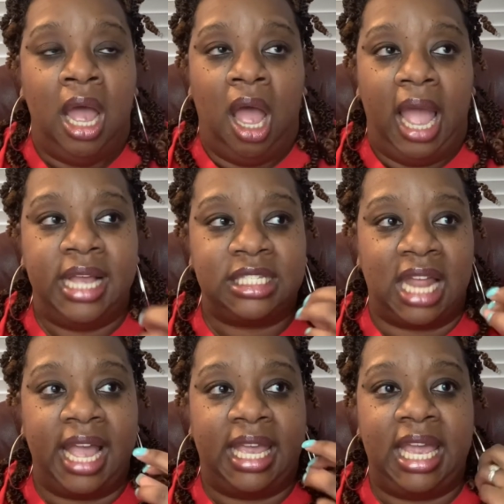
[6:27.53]
it's
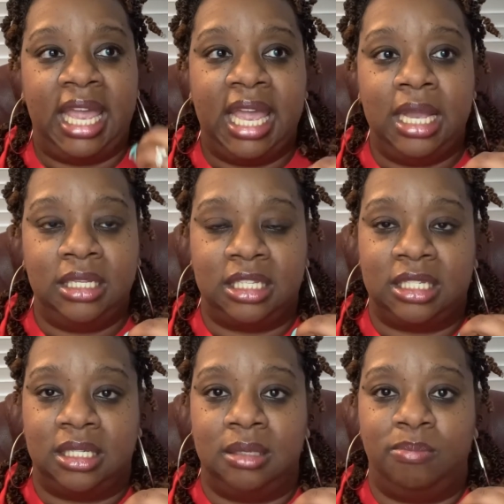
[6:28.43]
like he
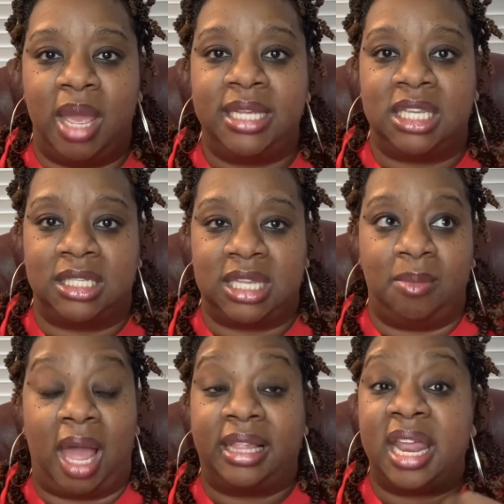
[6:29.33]
makes it seem
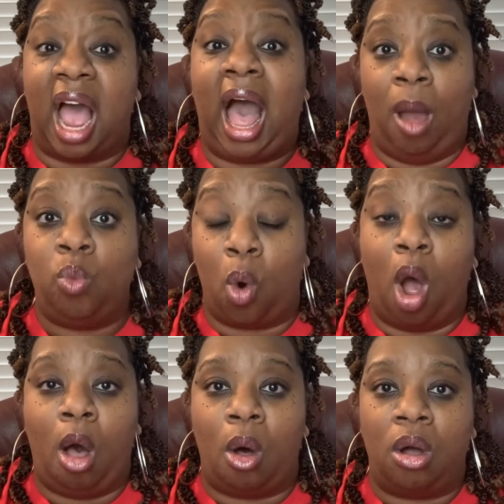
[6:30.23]
like that I'm
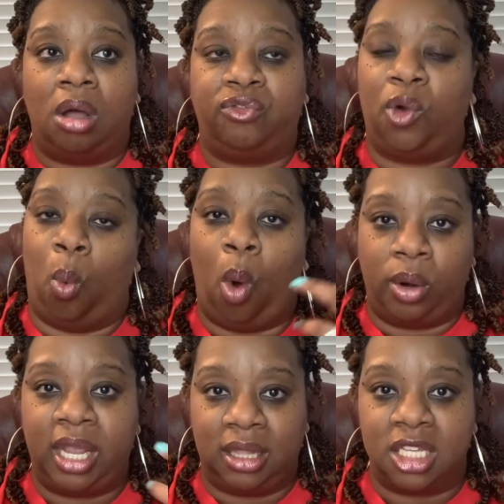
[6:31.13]
wrong for
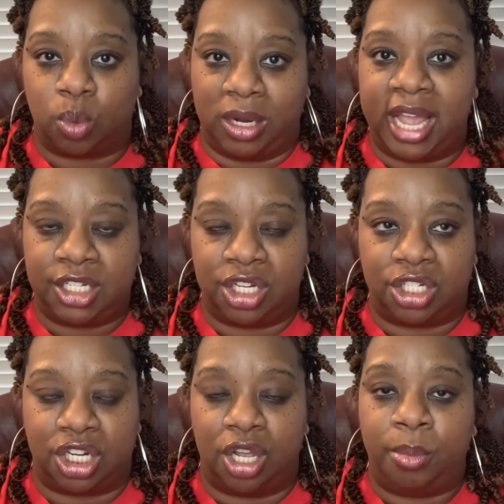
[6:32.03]
wanting this
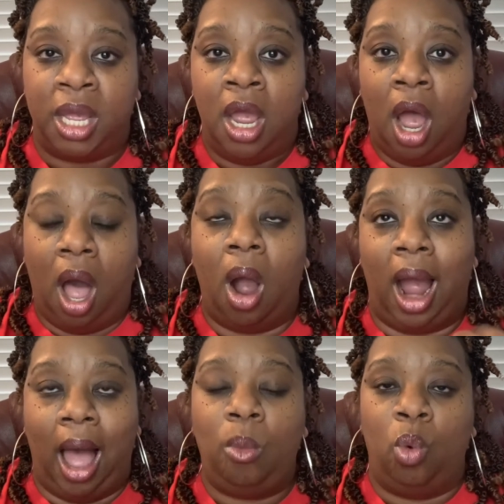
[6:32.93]
relationship, or
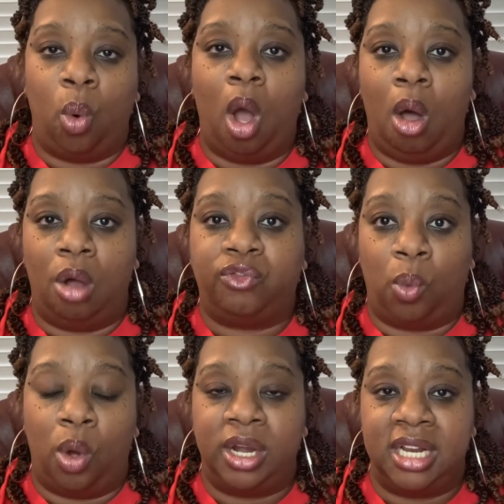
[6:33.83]
I'm wrong for
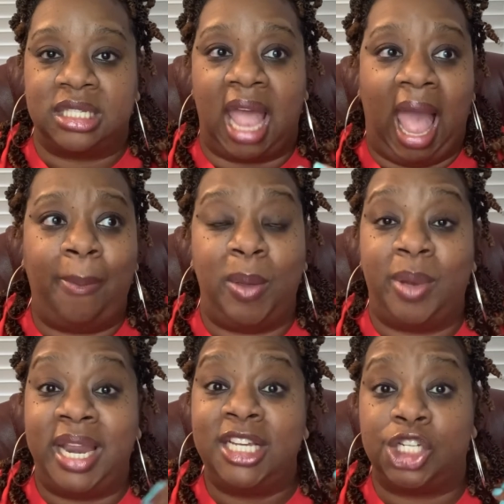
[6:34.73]
wanting this to happen,
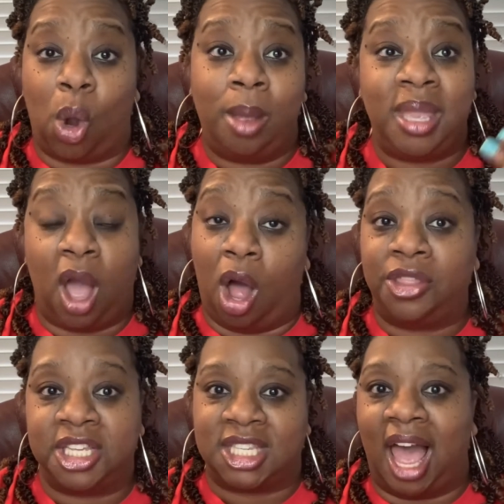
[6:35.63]
but he's showing me all
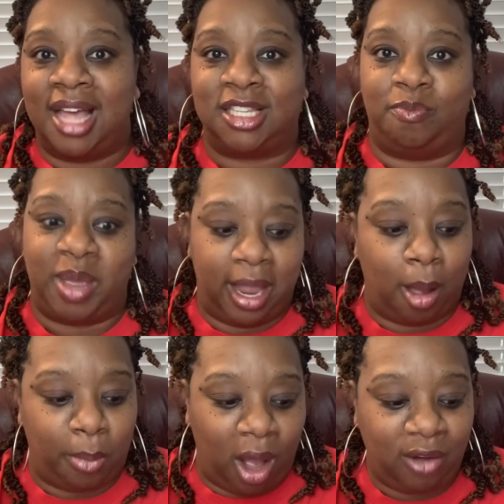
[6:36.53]
the signs of being
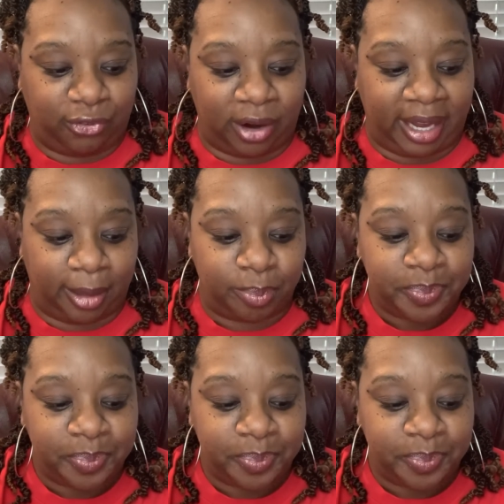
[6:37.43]
a boyfriend.